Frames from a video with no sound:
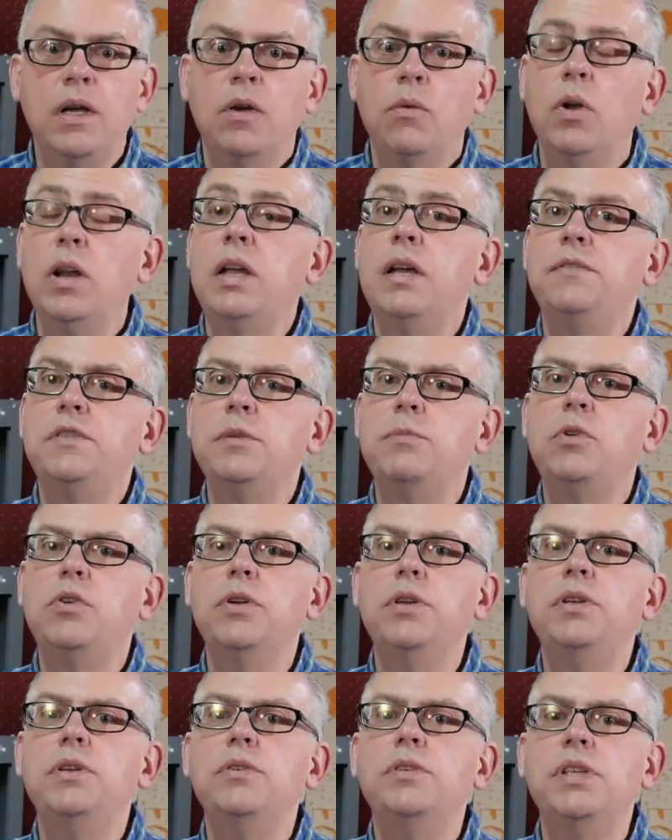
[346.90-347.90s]
Well, I have some
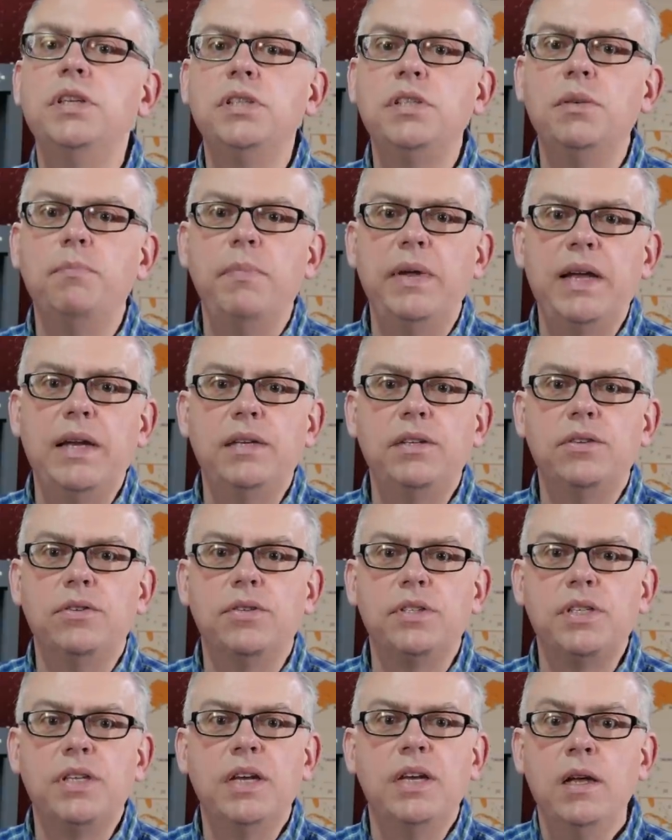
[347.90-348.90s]
good news and some bad
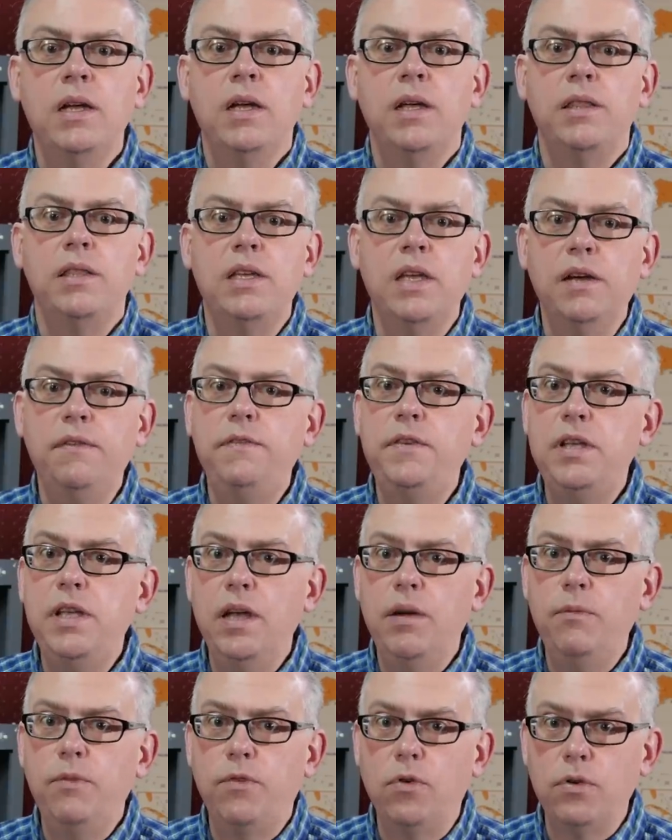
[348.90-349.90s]
news. The F
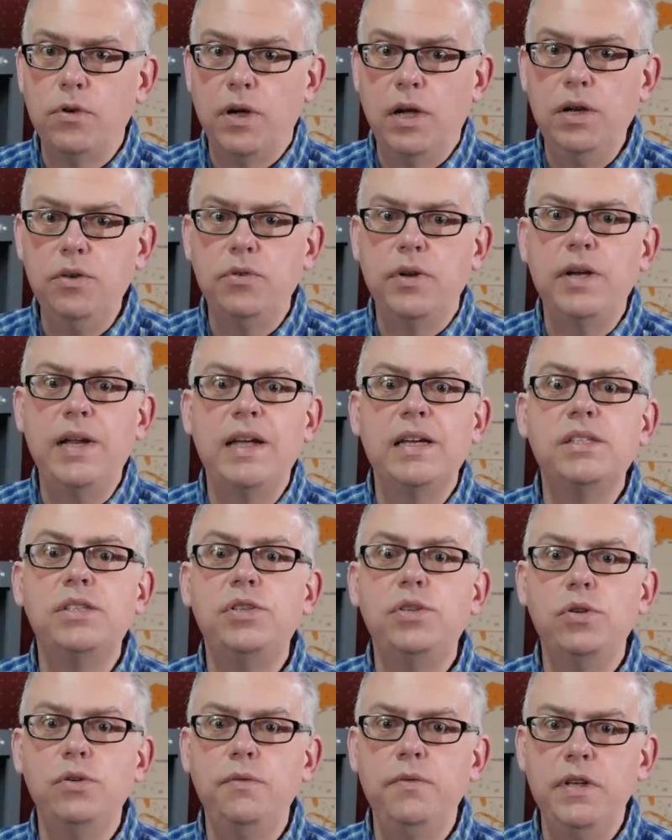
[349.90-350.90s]
T M four hundred
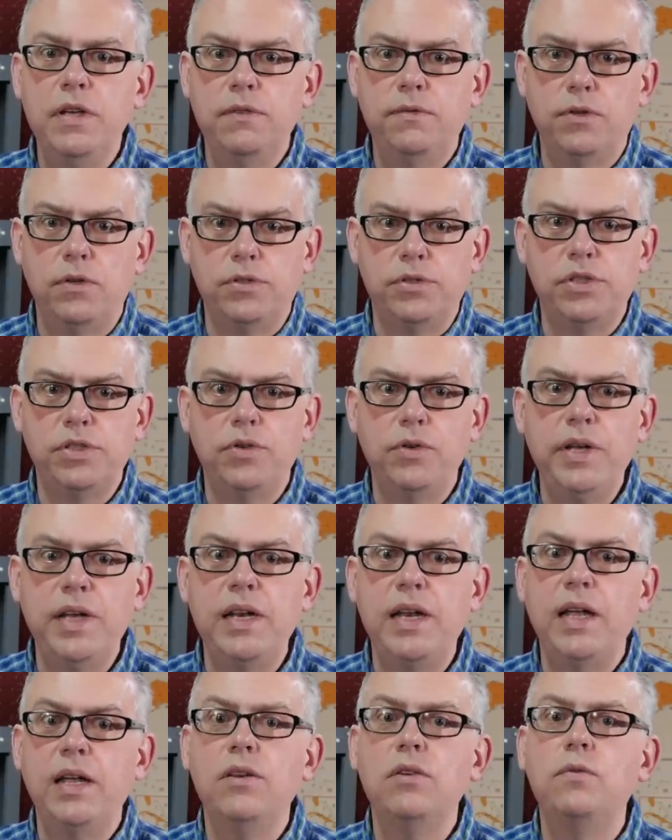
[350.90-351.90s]
has two vehicles, so it
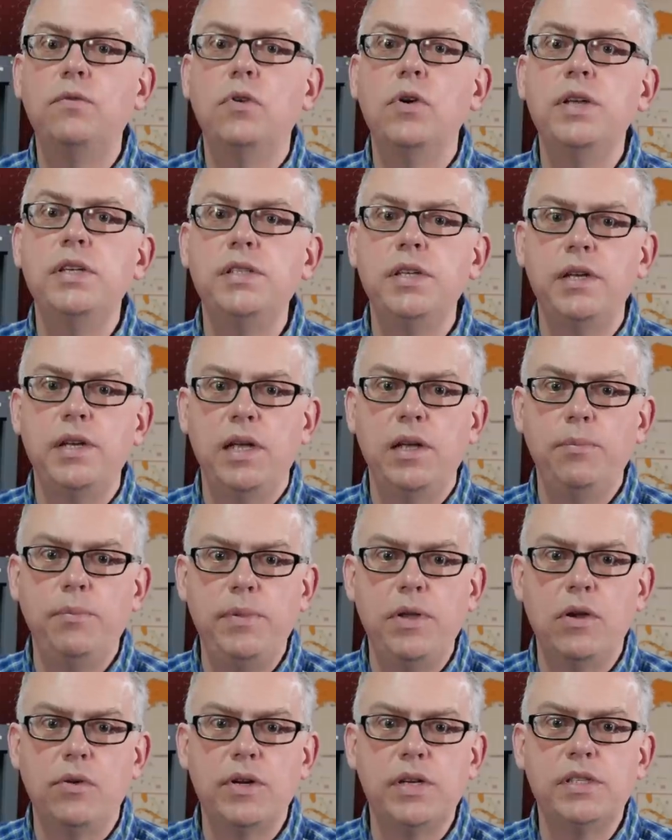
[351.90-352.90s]
can handle voice and A
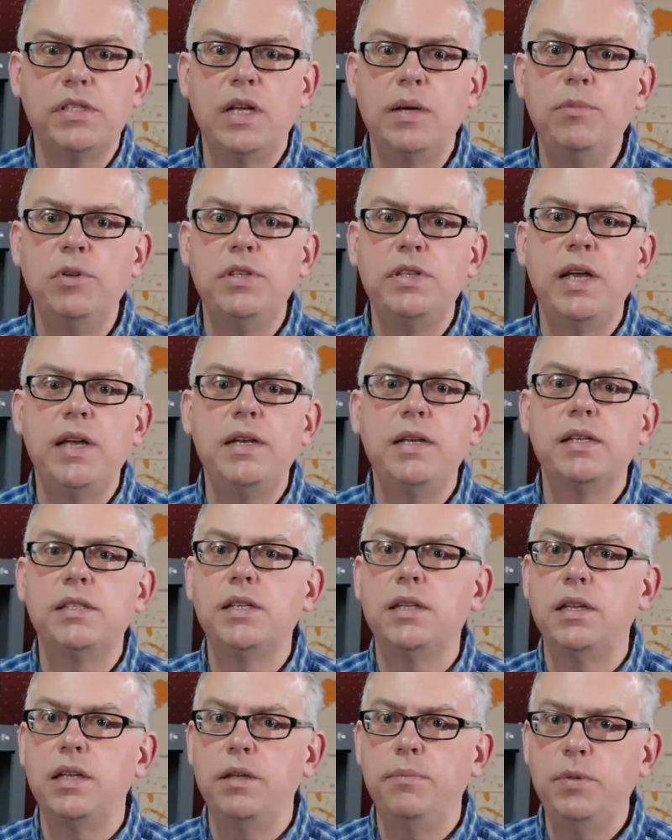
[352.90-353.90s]
P R S
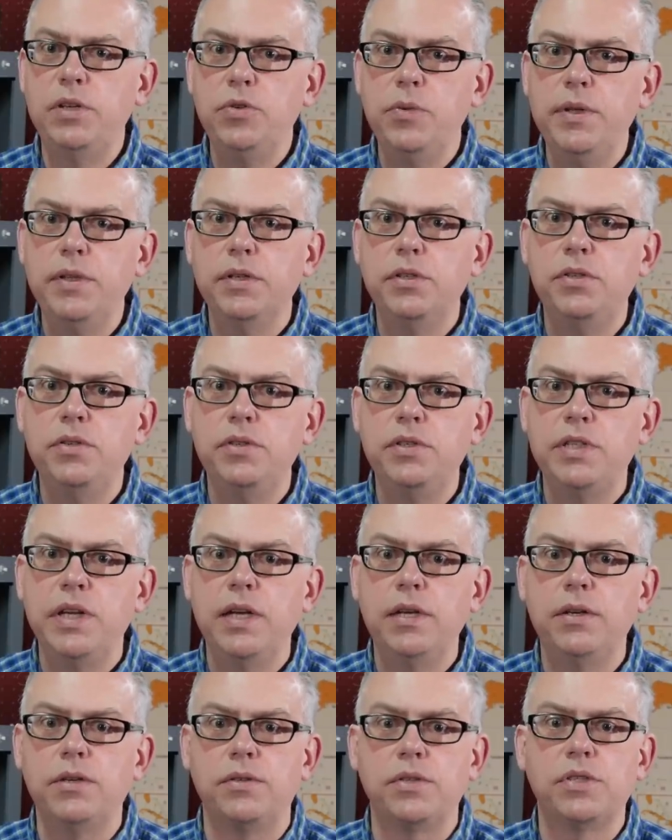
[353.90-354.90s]
simultaneously between the two
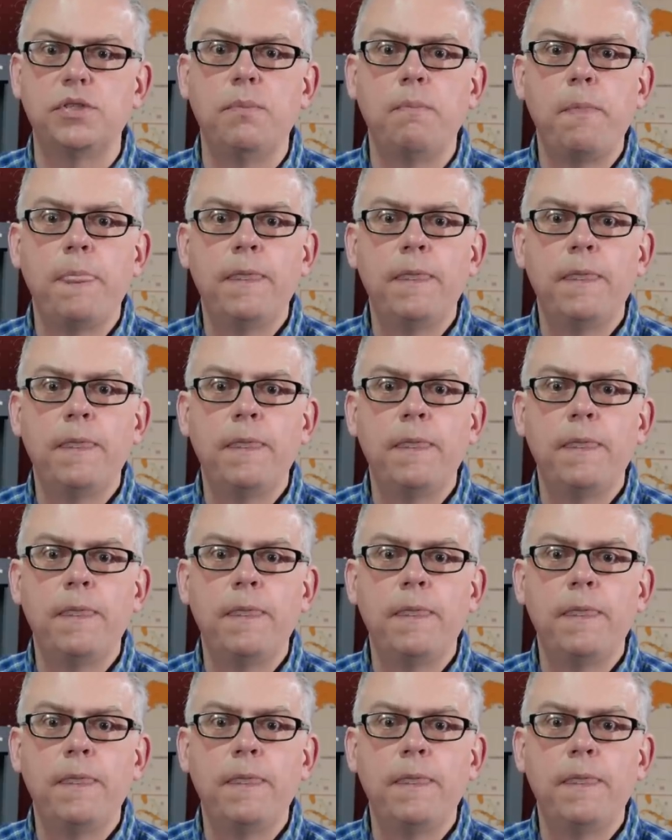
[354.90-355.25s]
channels.